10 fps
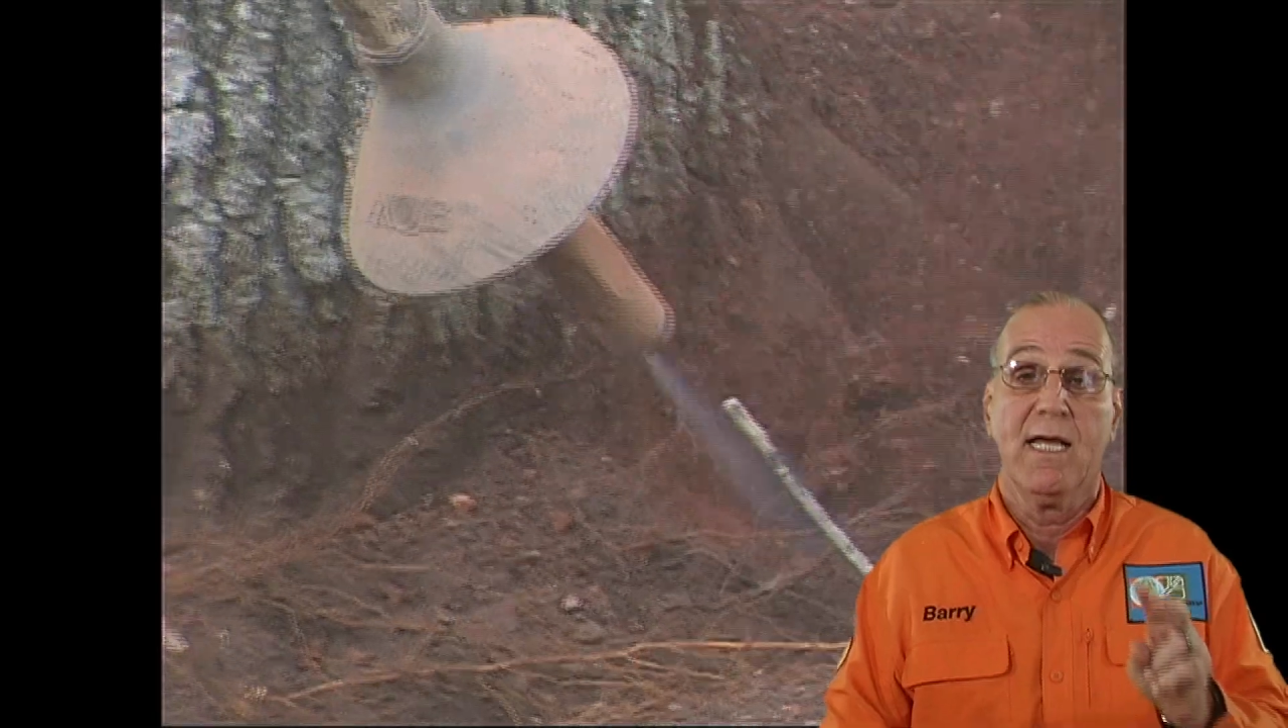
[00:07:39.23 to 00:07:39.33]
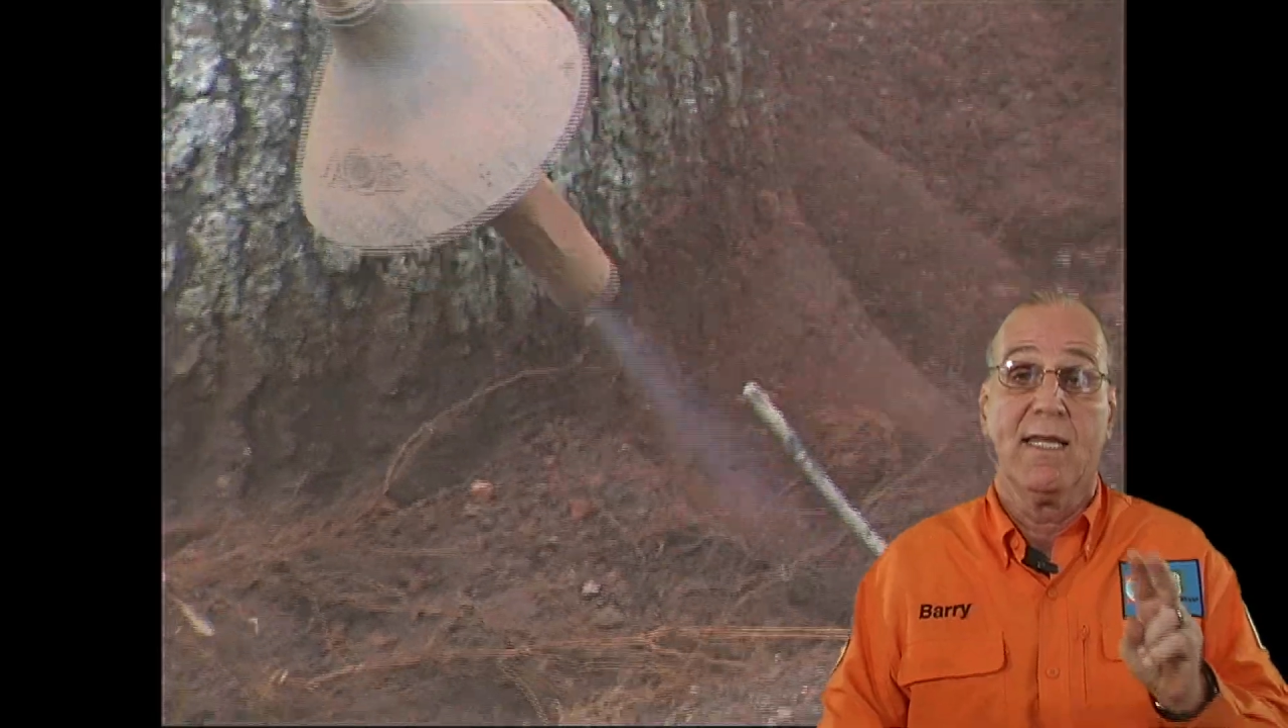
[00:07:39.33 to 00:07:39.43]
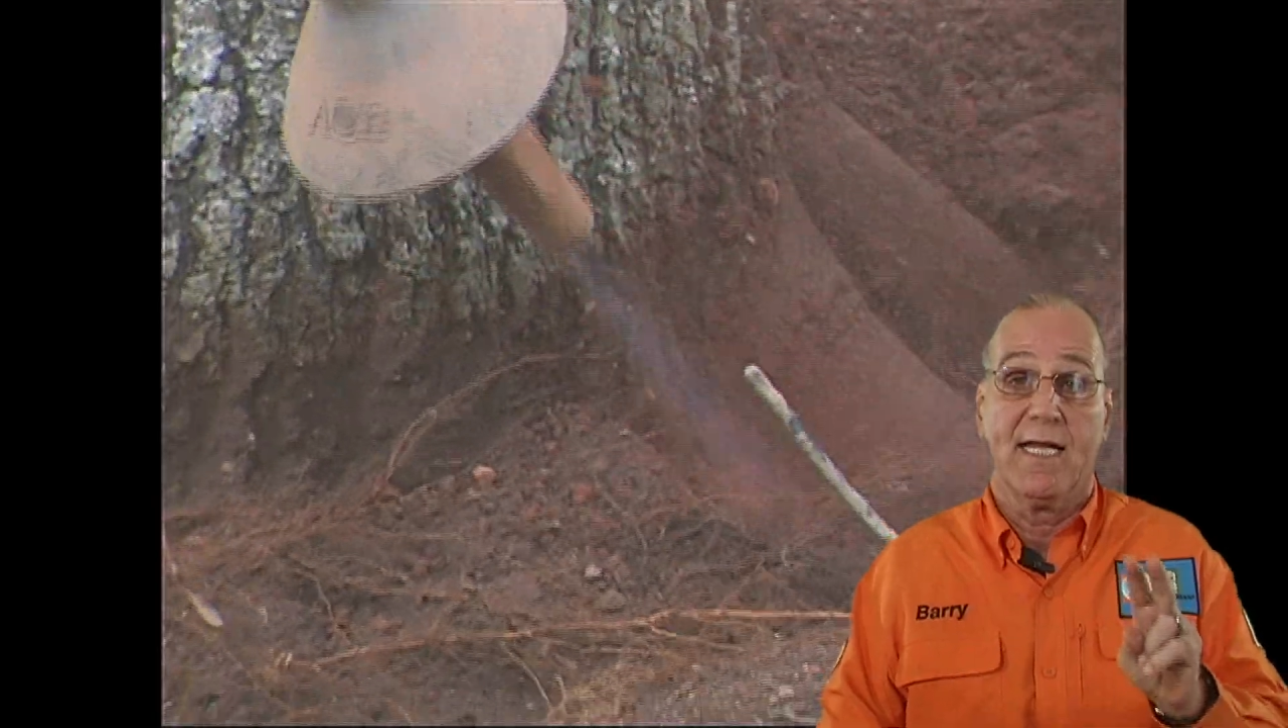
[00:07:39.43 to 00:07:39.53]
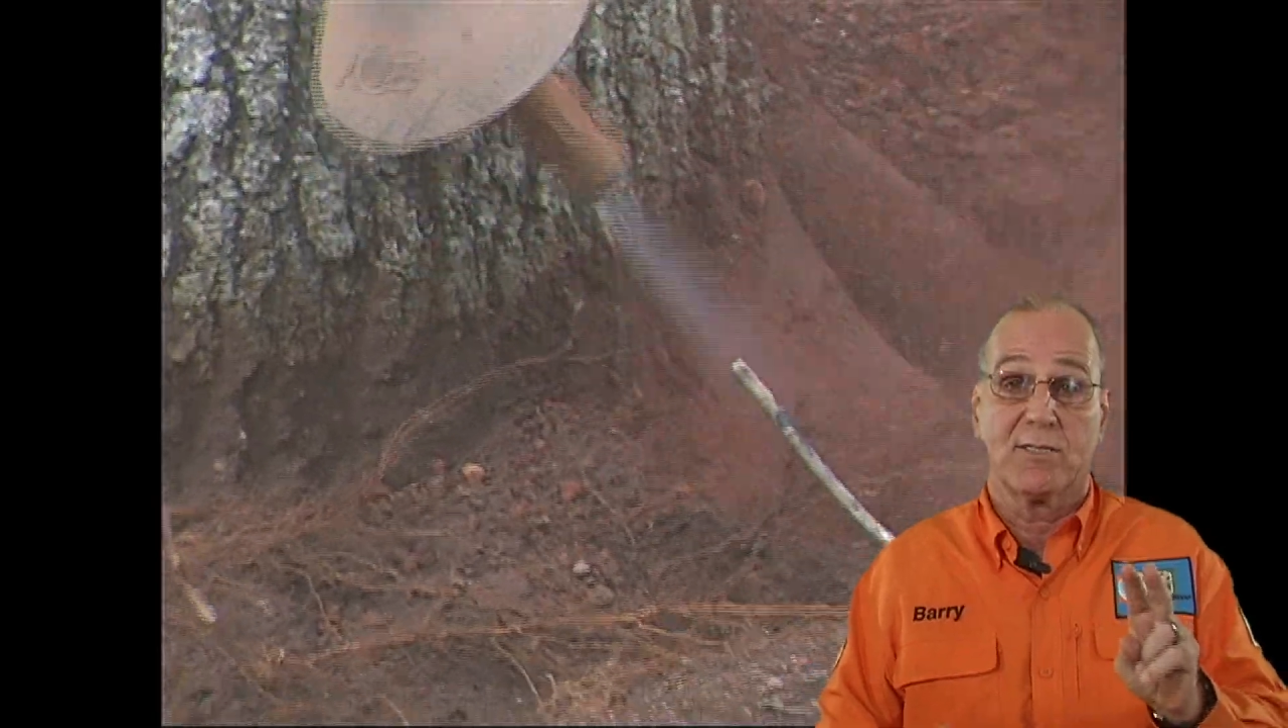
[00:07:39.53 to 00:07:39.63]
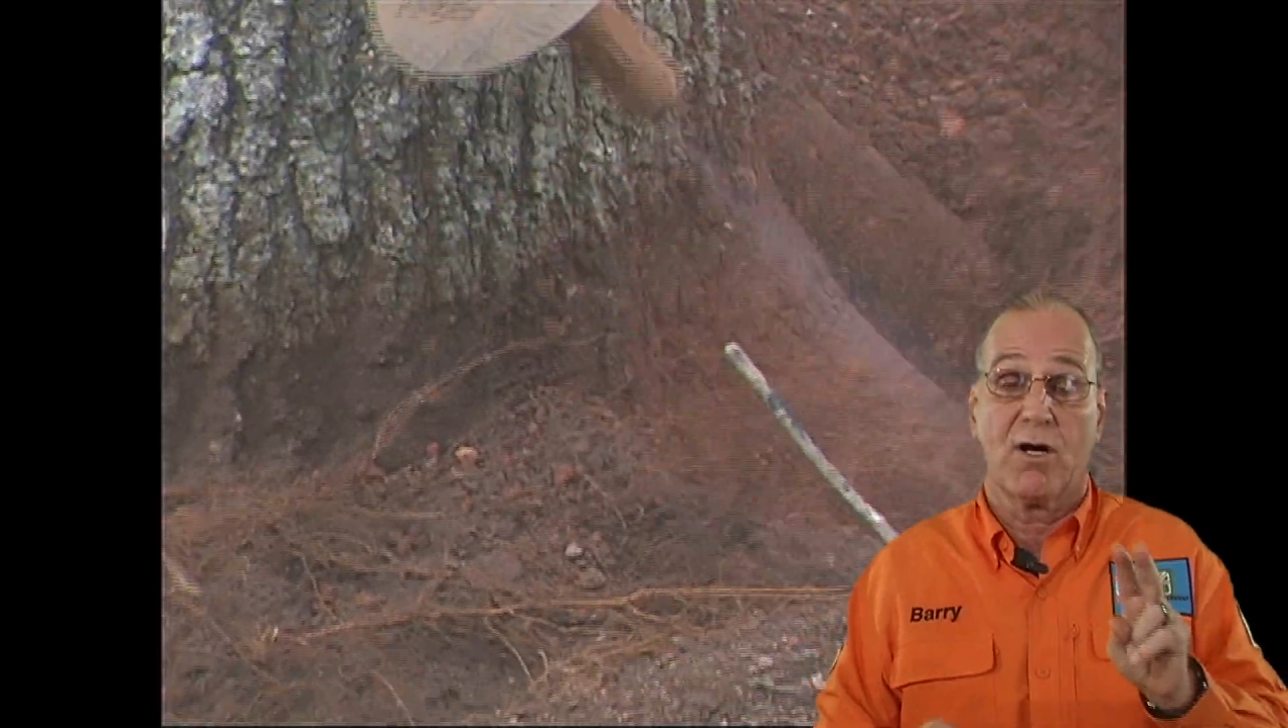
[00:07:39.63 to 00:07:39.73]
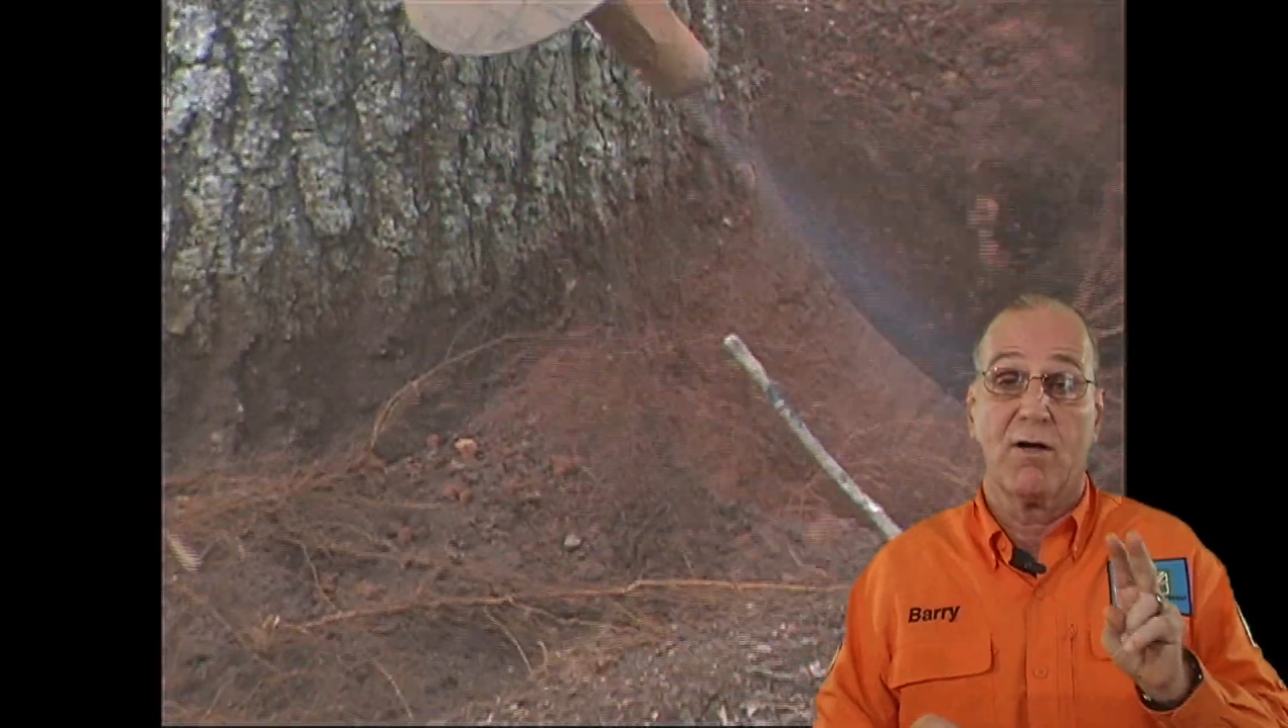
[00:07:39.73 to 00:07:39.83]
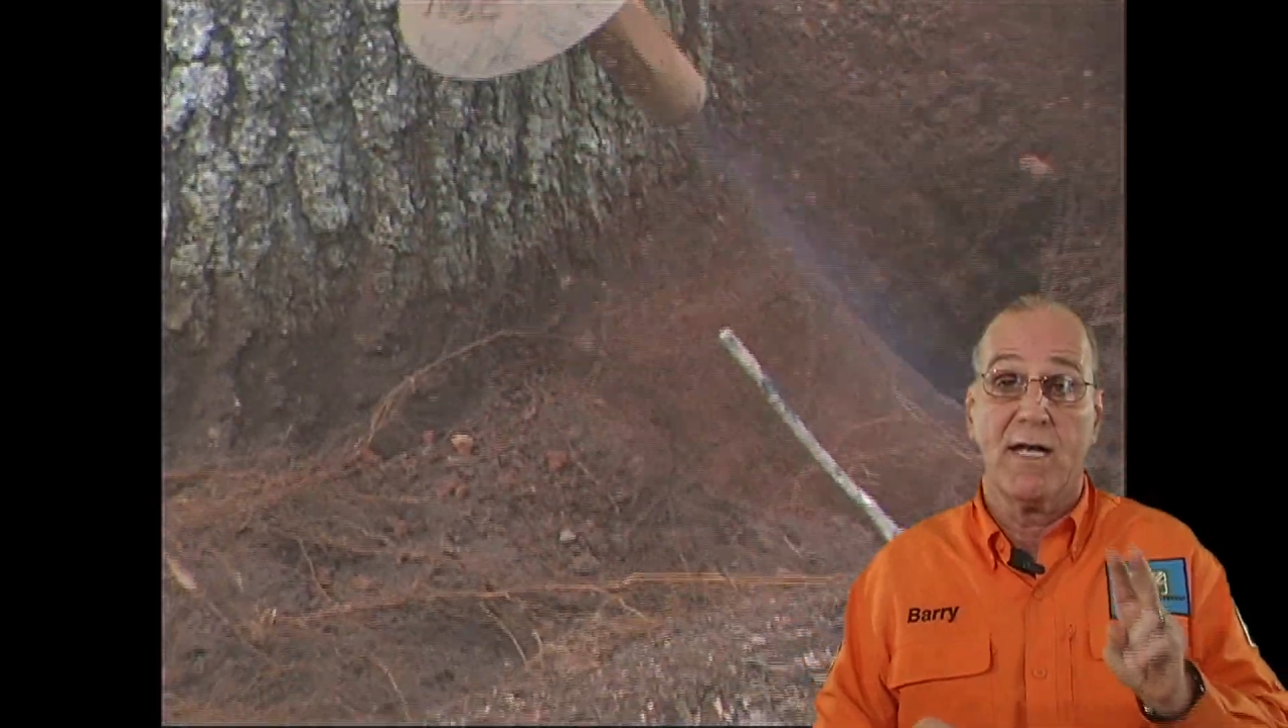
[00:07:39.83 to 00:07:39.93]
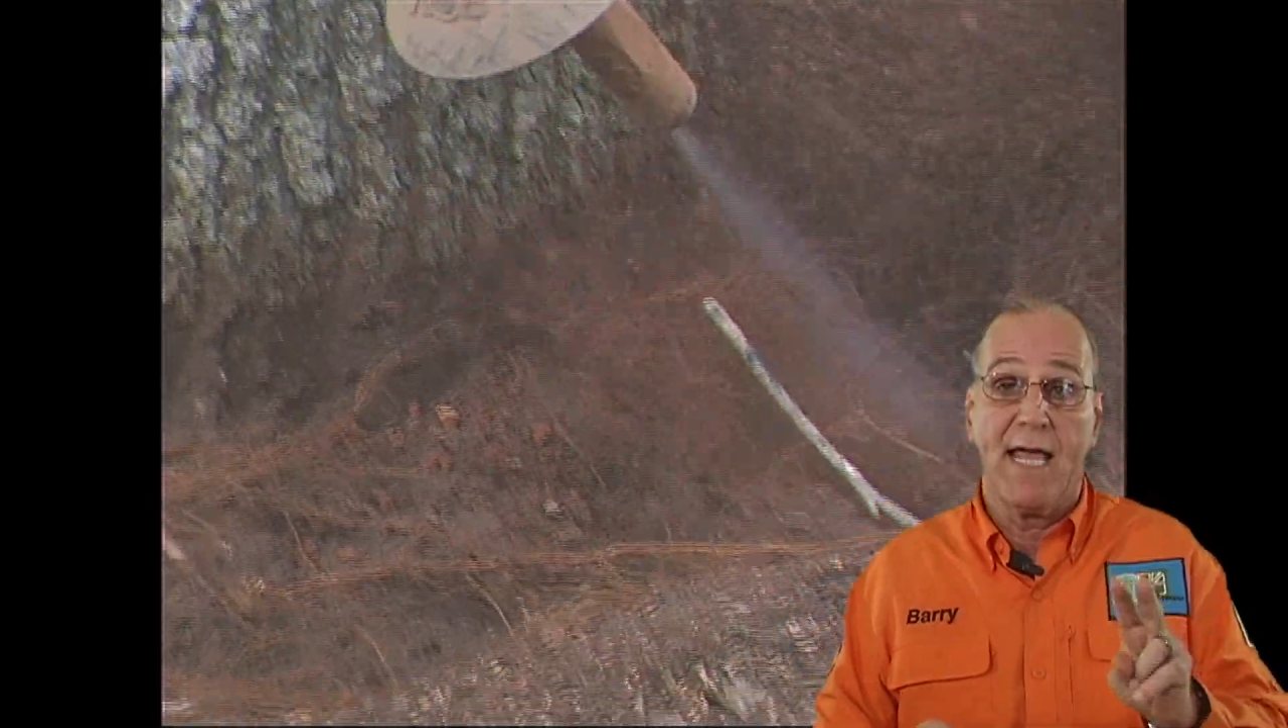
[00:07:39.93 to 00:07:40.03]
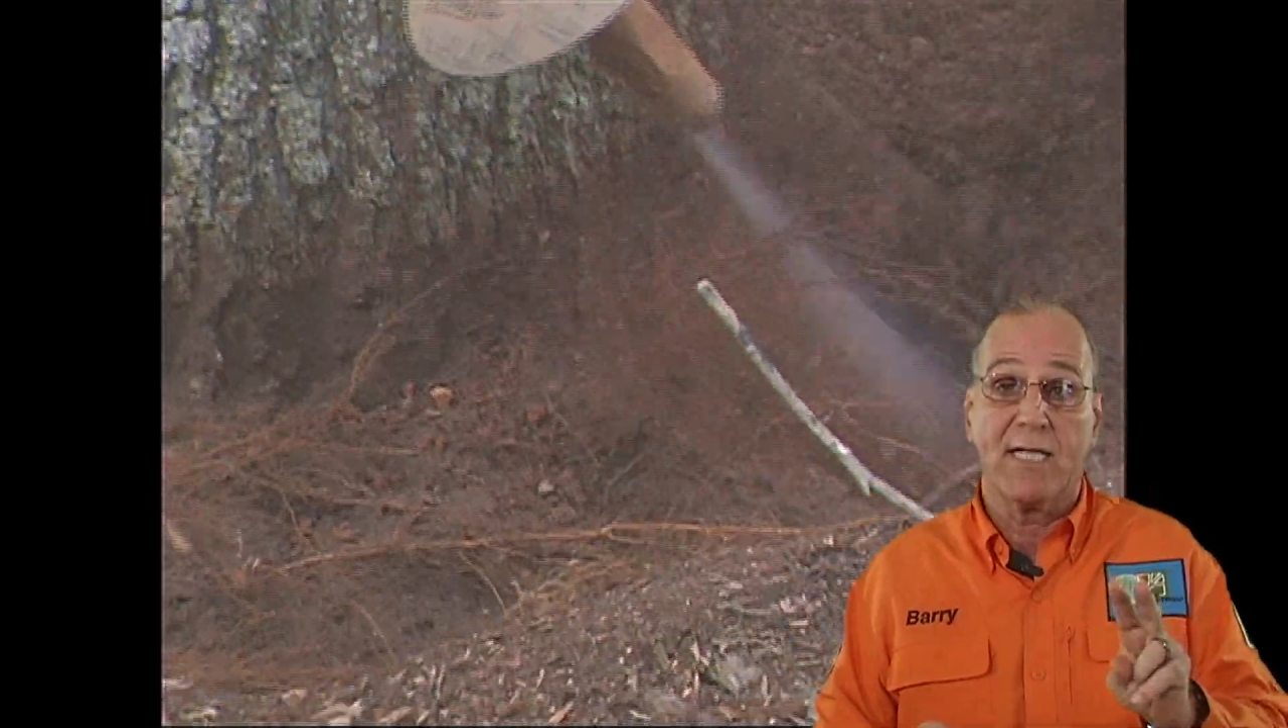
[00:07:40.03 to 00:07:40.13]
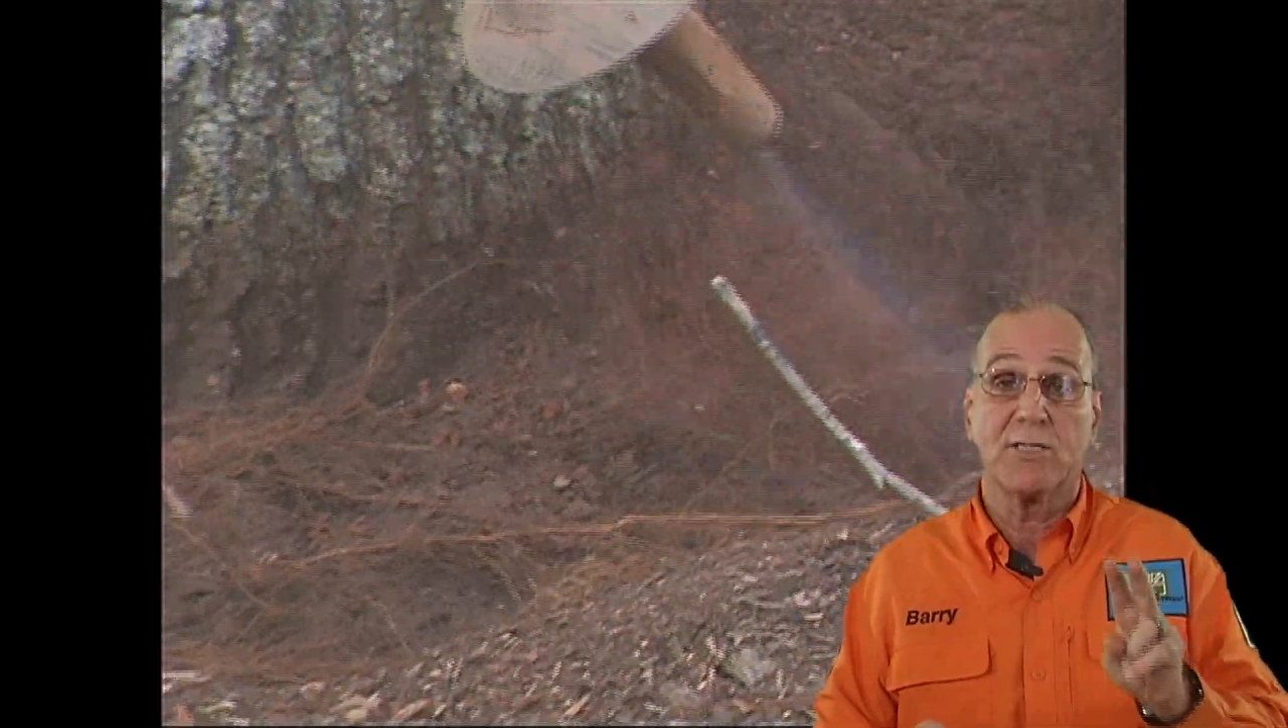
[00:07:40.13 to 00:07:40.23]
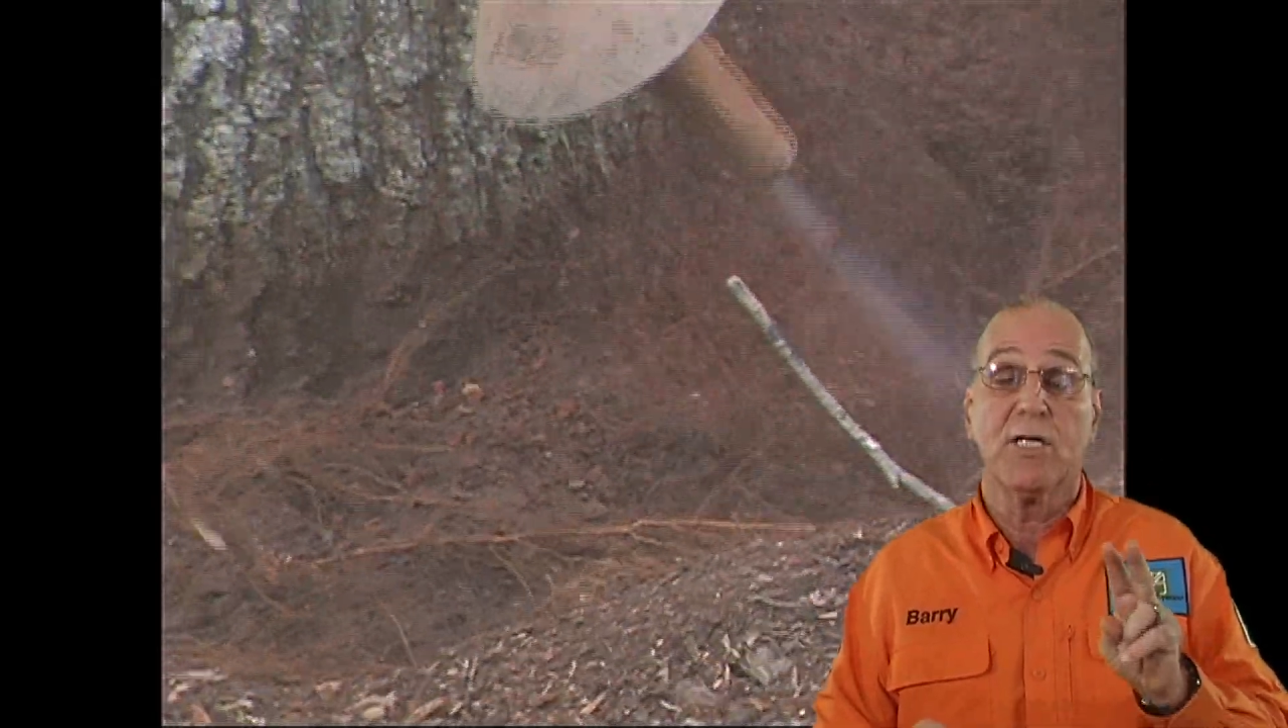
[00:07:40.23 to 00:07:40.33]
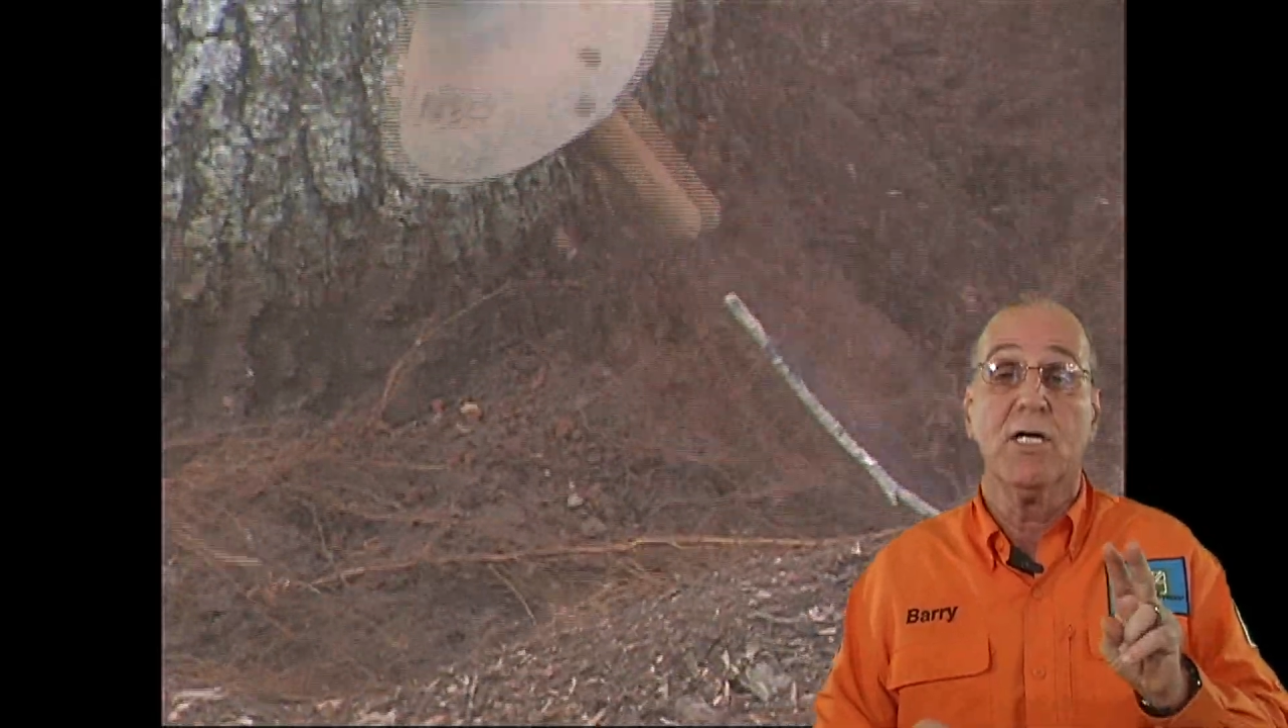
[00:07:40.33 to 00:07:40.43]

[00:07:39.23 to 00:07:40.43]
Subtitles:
That's our next